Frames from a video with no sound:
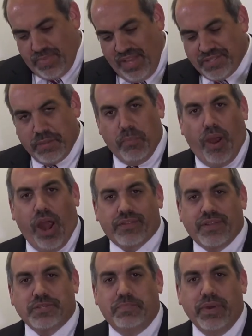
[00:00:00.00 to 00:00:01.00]
I said,
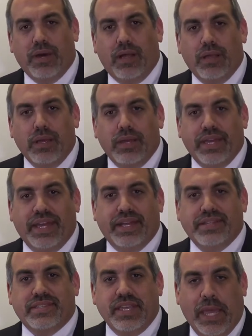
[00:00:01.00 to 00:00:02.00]
Mark, this bill
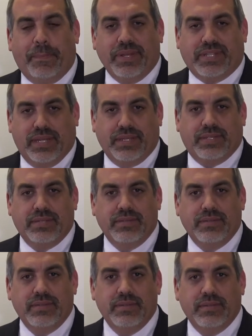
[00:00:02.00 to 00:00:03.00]
is impotent
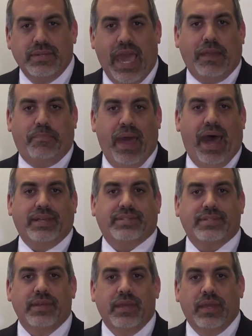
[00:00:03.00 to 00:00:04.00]
at
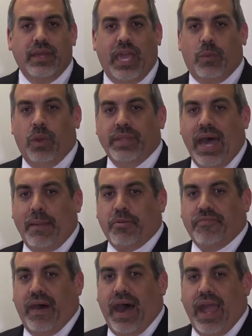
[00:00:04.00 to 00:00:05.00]
best. It will not
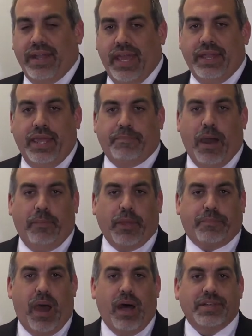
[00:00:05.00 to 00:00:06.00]
provide any
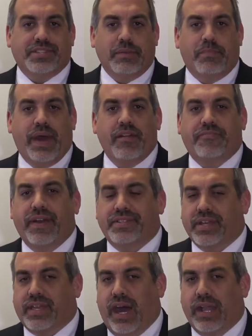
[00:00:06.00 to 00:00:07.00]
public policy benefit
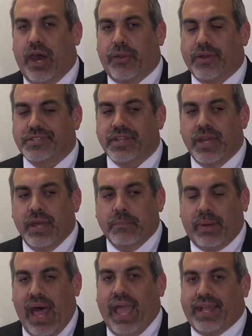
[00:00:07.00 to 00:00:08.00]
to gun owners,
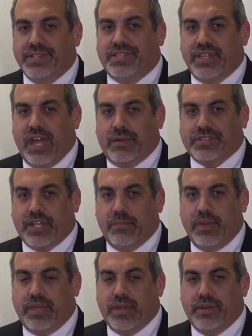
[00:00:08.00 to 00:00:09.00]
but I can see how it's going to
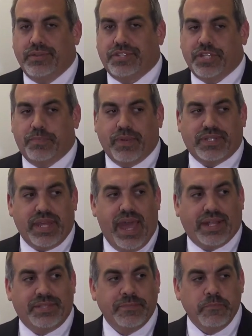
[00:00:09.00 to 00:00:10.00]
be used to
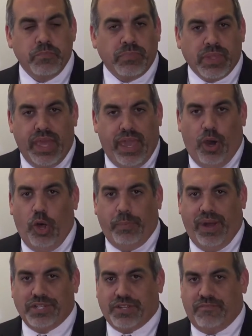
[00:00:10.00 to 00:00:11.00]
protect a whole
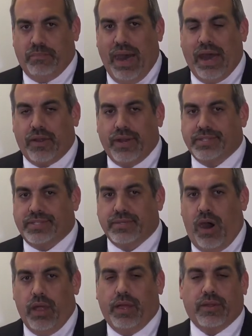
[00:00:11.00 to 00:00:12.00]
bunch of
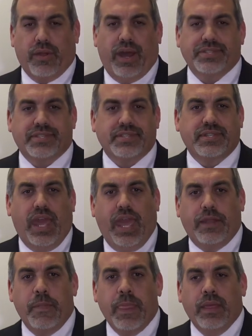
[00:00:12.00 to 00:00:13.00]
moderates all across the
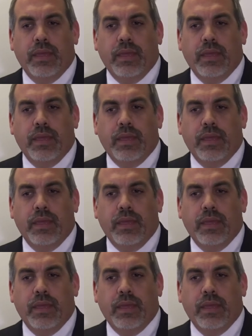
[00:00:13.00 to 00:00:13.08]
state.